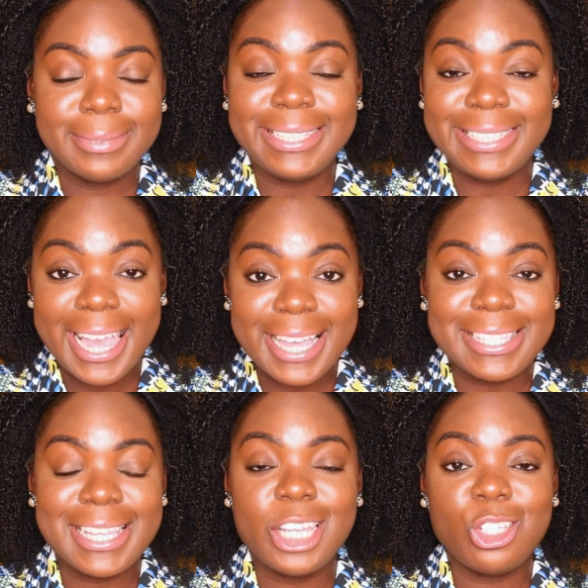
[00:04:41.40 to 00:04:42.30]

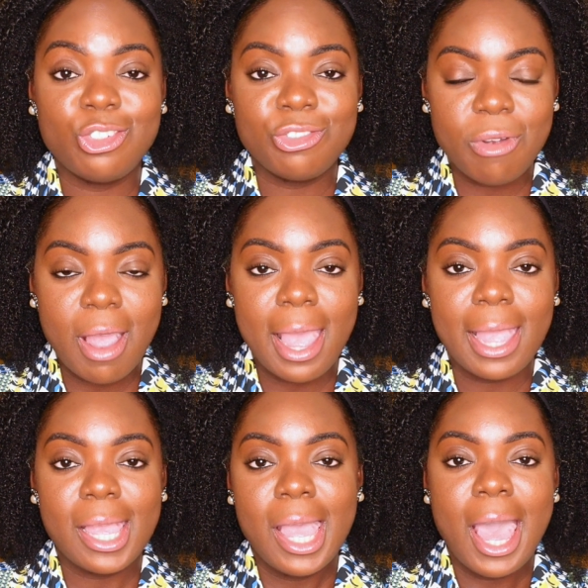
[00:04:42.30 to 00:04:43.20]
Yes, it's
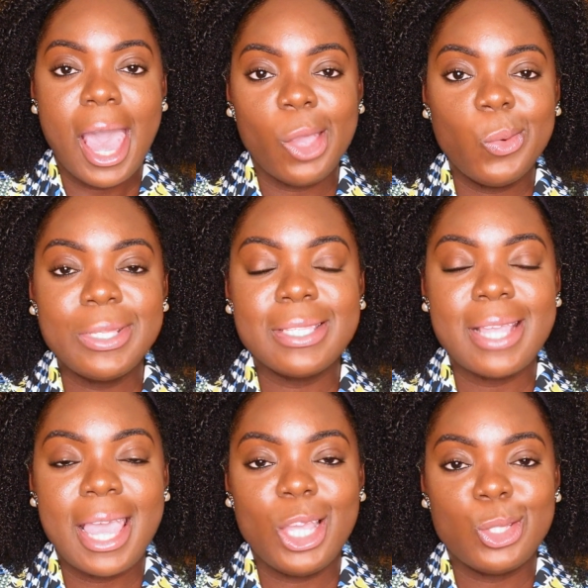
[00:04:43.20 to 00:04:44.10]
dry. I always
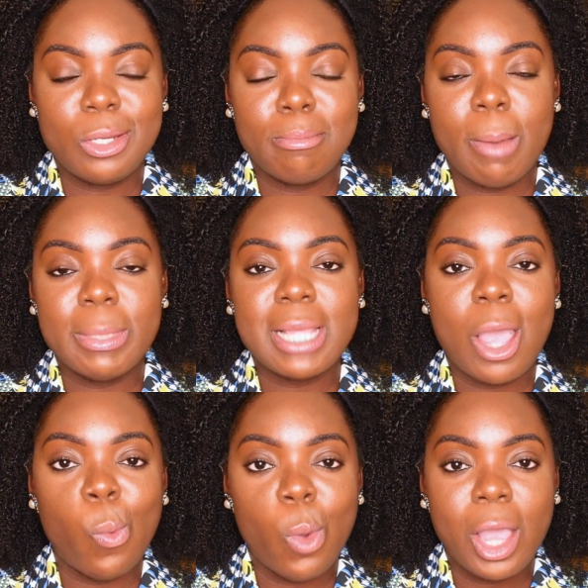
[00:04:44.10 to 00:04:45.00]
say to the mamas that
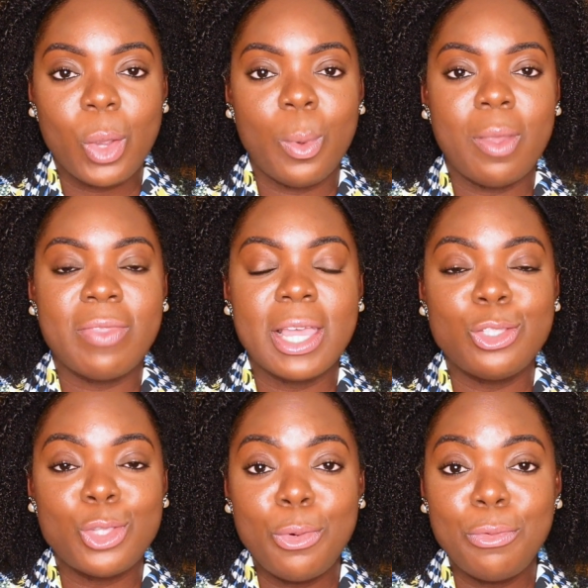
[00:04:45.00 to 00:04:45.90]
I work with that
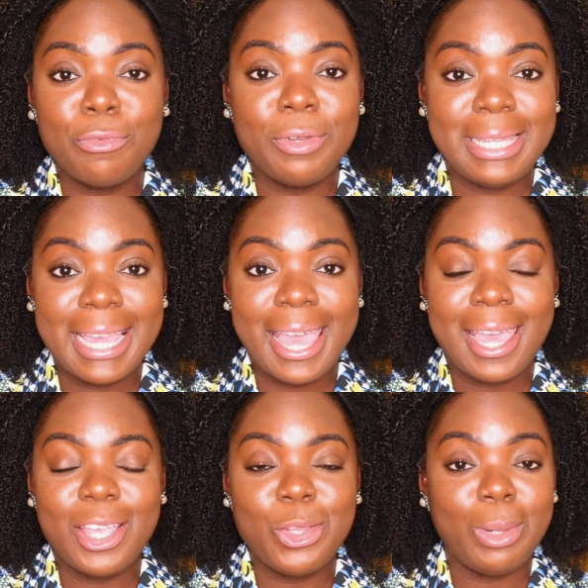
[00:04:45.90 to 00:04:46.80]
don't
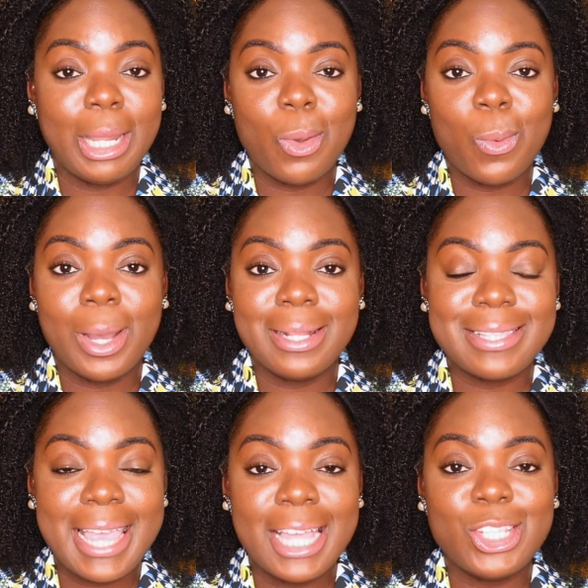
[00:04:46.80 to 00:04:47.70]
forget your little
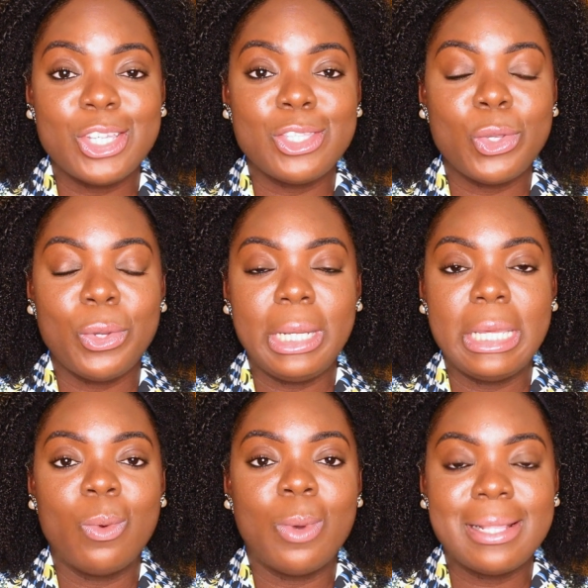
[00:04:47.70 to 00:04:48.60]
one's edges or your
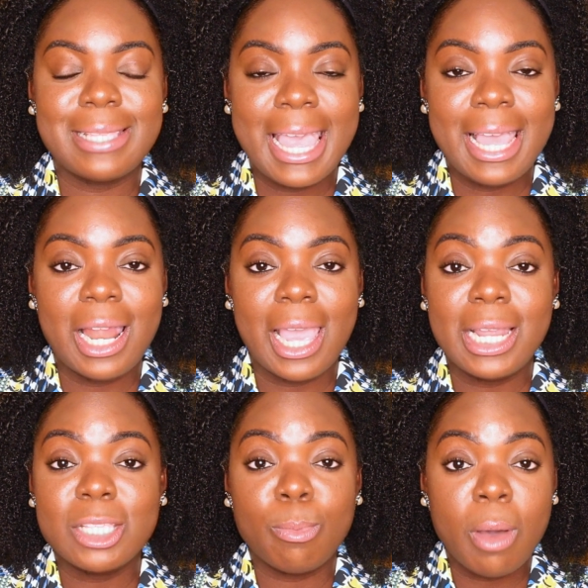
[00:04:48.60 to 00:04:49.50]
little one's hairline.
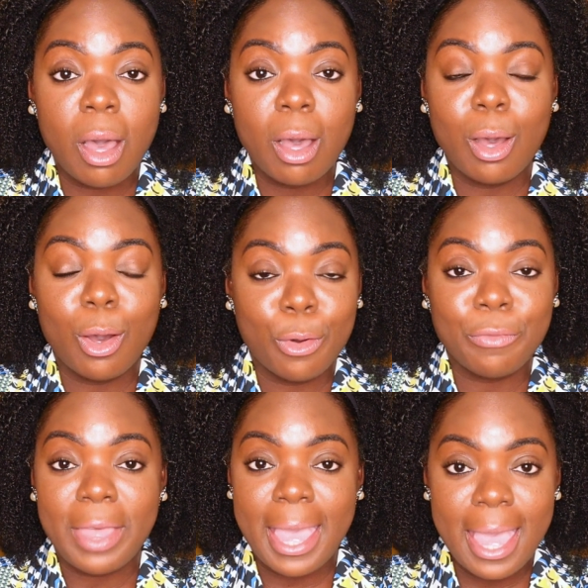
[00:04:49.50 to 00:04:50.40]
It's part
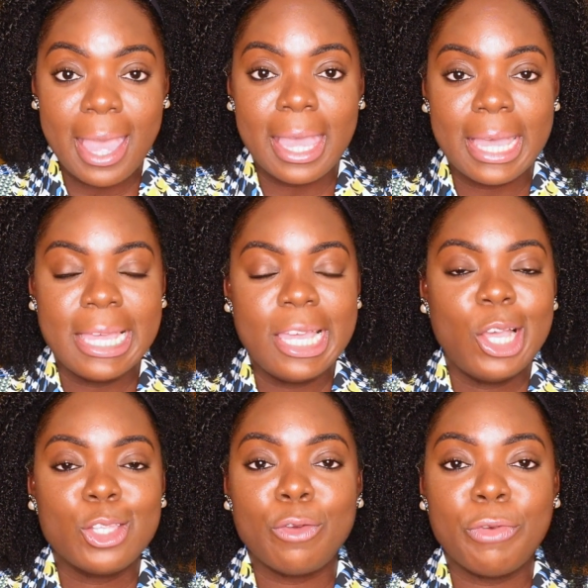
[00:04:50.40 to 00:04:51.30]
of their hair.
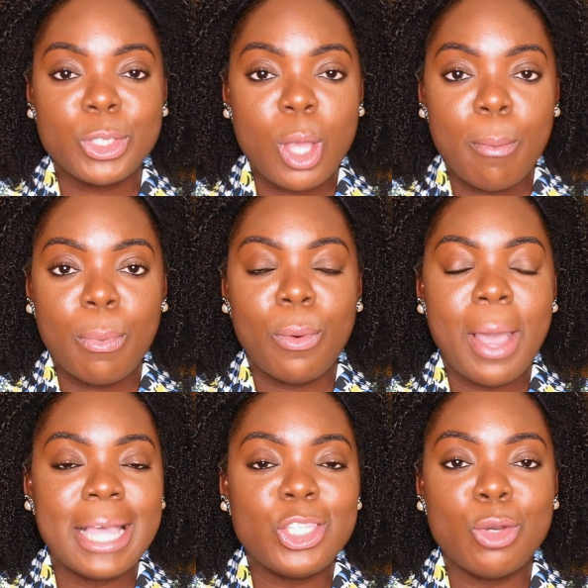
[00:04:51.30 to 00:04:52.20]
So for example,
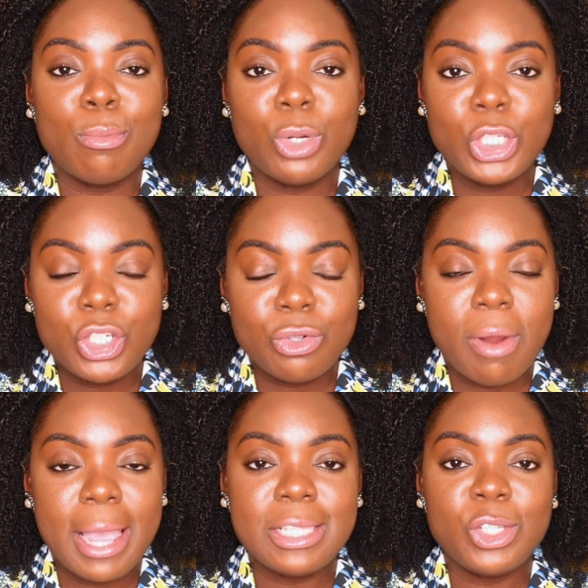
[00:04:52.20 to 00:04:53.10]
as you're
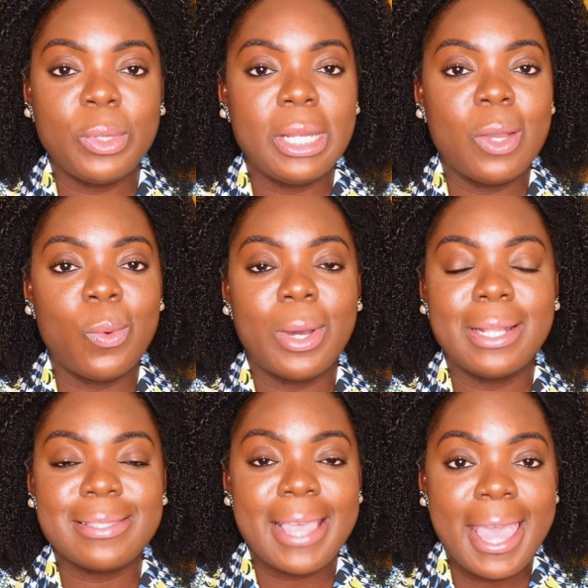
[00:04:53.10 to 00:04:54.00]
moisturizing your little
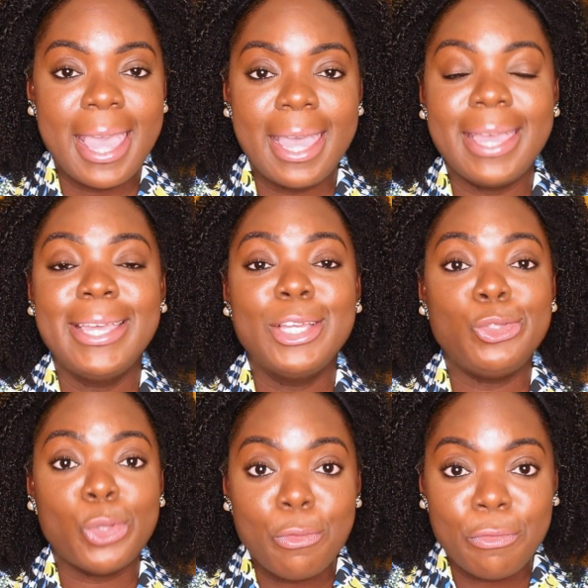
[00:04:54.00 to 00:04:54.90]
one's hair,
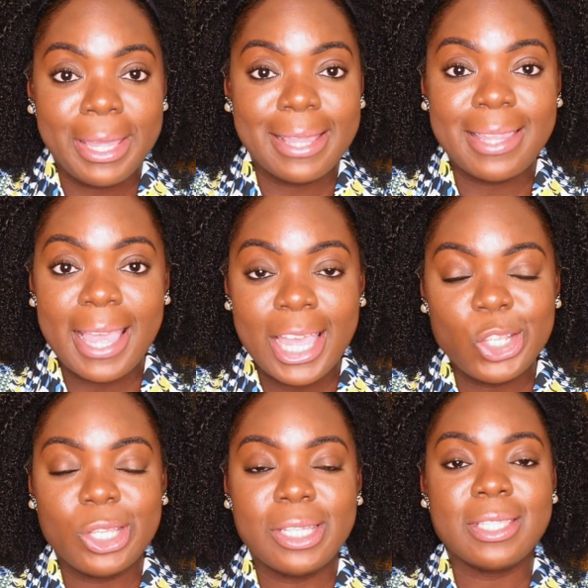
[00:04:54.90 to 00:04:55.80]
don't forget the
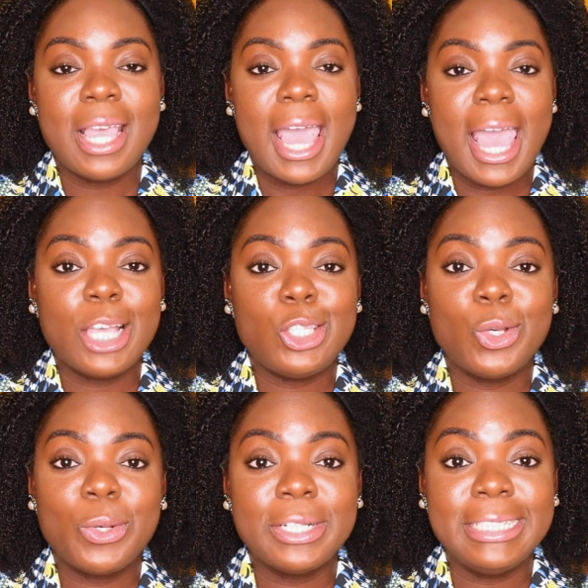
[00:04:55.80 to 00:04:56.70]
edges. As
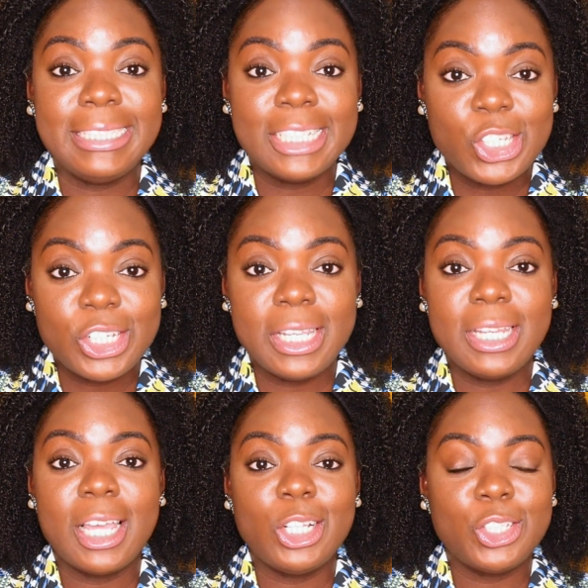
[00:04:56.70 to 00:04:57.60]
you're
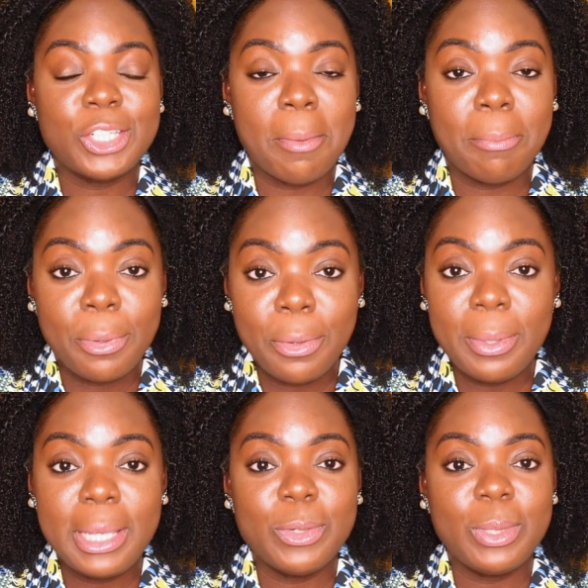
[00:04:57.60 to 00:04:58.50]
conditioning and
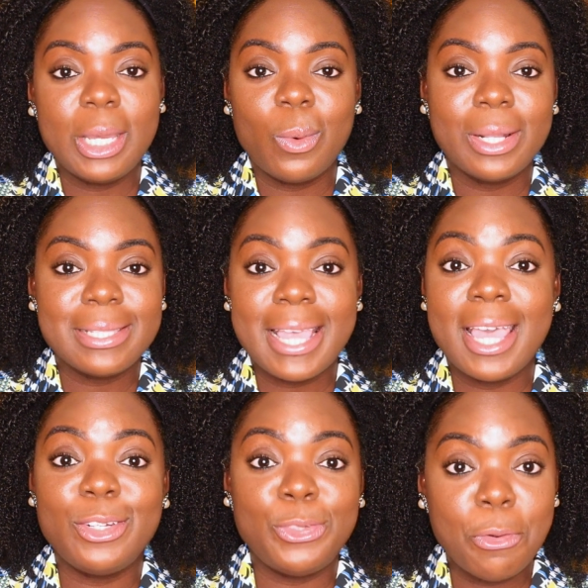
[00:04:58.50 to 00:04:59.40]
shampooing your little one's
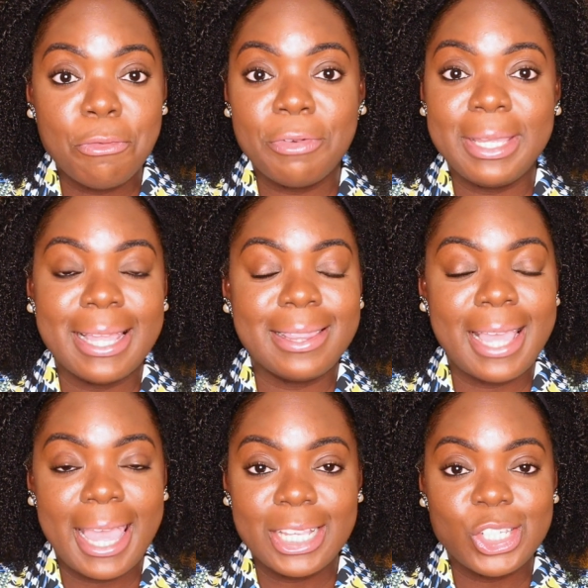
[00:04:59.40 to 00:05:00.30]
hair, don't forget
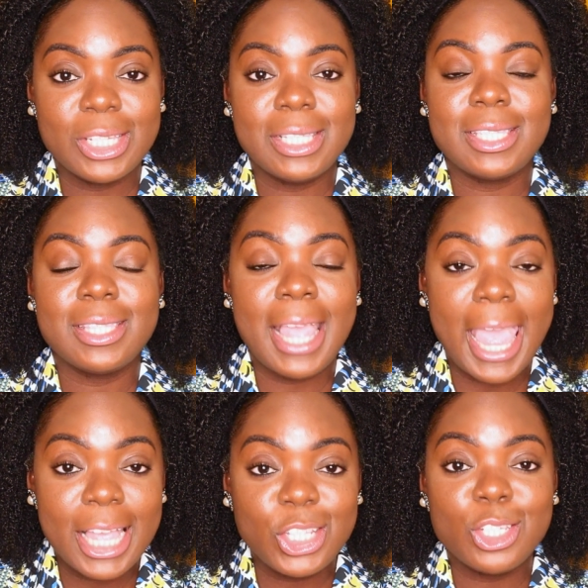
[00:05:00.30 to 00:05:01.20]
the edges.
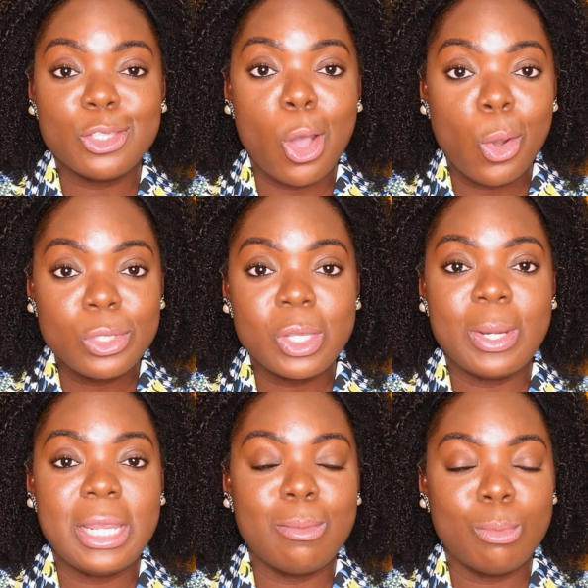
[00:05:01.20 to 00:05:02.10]
The edges also
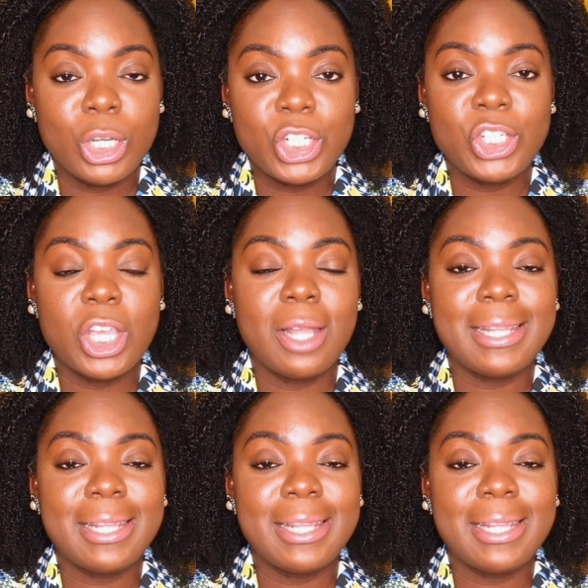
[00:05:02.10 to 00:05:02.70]
need moisture.